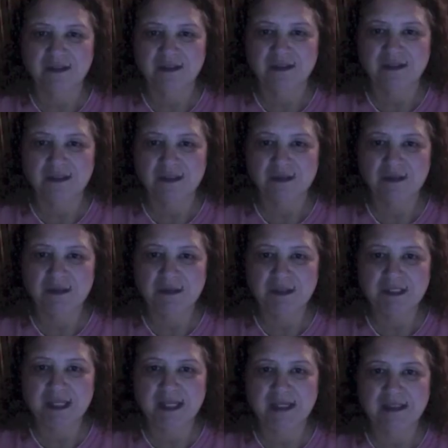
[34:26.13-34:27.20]

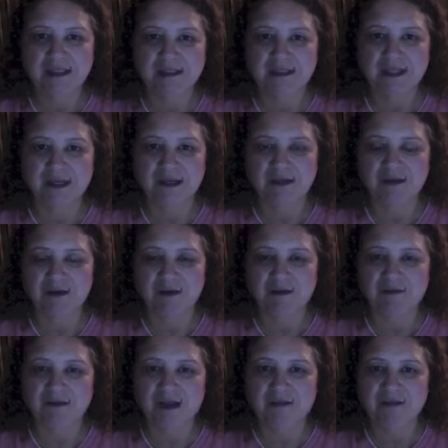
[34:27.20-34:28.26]
sweepstakes and earn
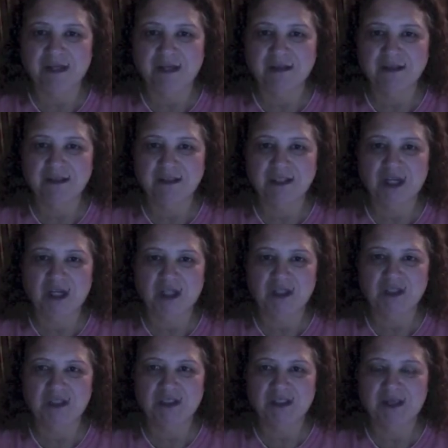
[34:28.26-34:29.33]

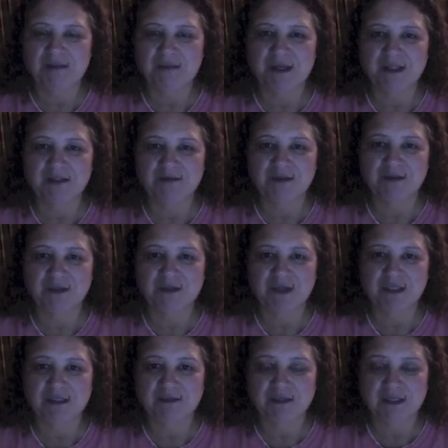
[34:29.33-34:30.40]
$5,000 a month for the
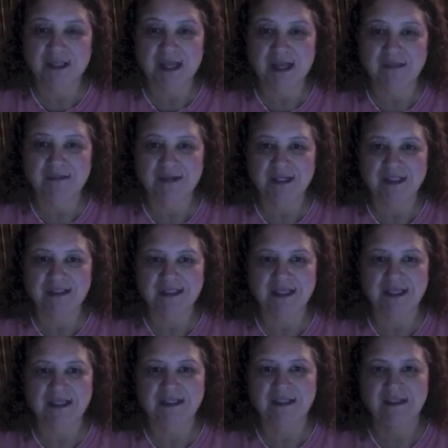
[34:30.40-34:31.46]
rest of his life. And I
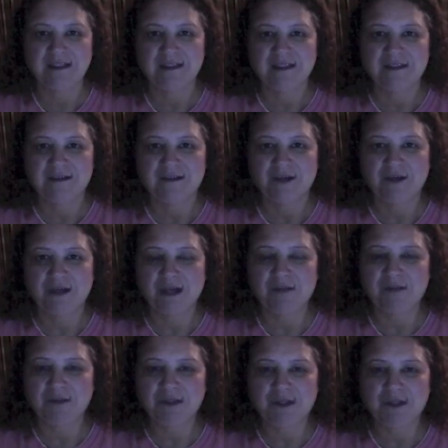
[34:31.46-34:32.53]
said, okay,
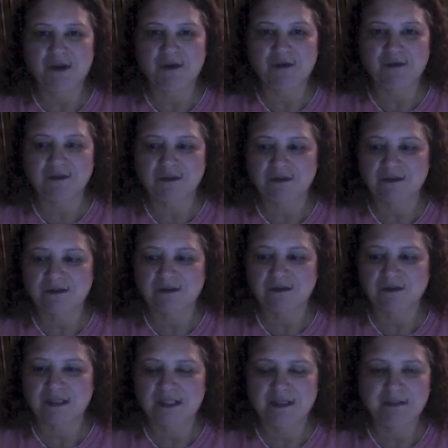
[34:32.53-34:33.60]
well, don't
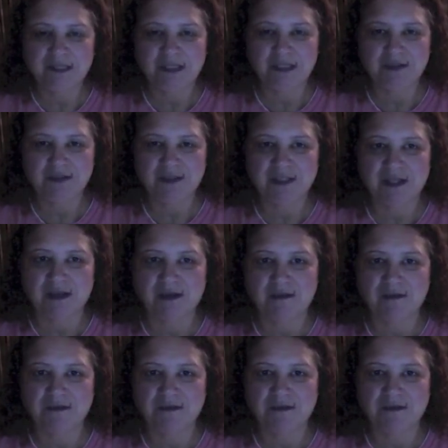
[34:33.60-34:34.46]
limit yourself.